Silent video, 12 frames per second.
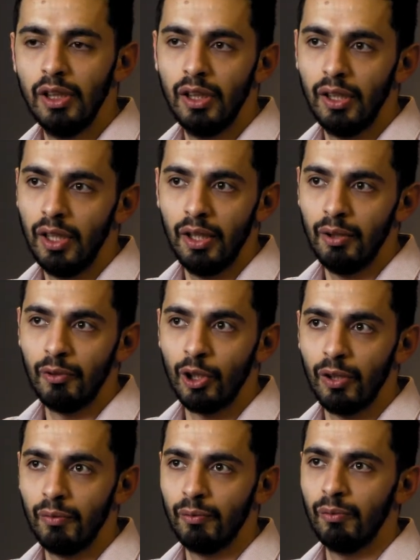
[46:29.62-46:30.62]

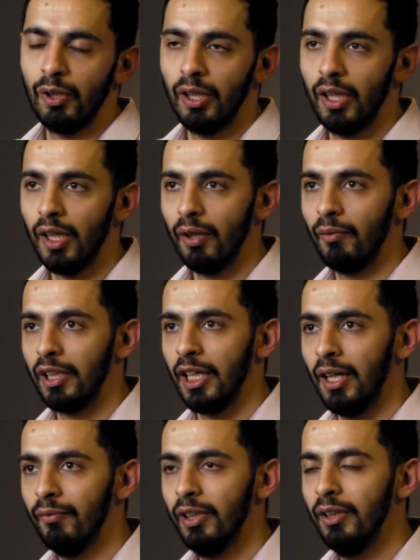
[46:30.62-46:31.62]
were
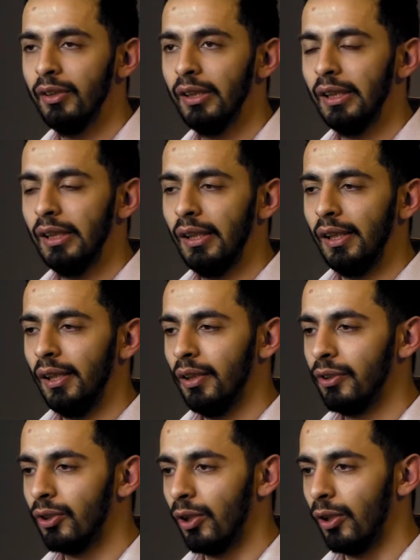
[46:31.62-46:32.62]
done with.
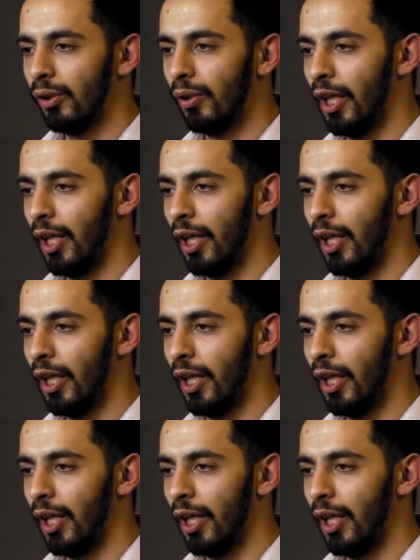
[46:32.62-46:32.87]
So